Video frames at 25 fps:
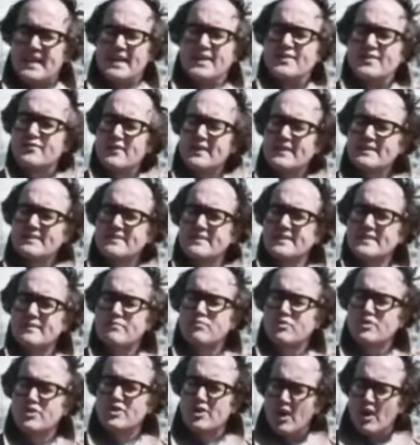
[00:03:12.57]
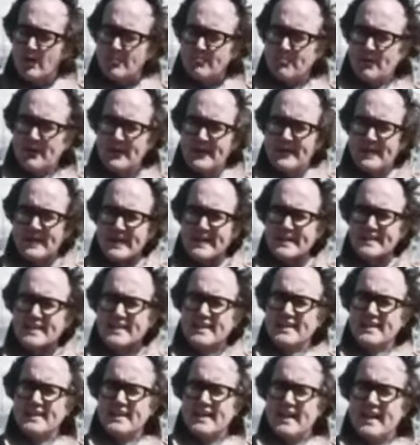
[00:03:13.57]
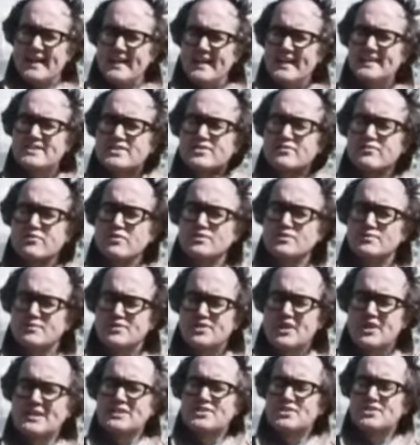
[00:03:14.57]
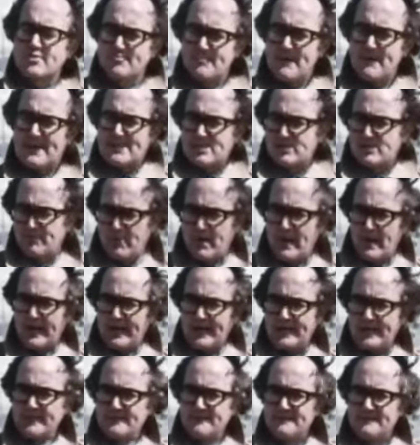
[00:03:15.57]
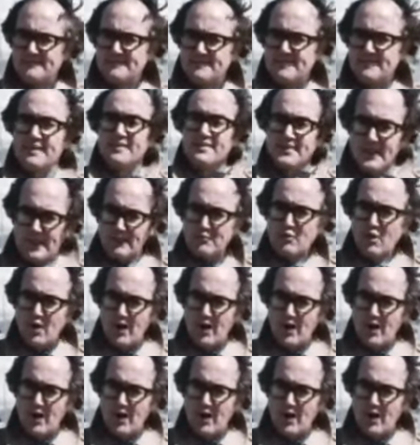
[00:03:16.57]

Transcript: He threatened that he would not play again unless the rules were changed to match play. They were.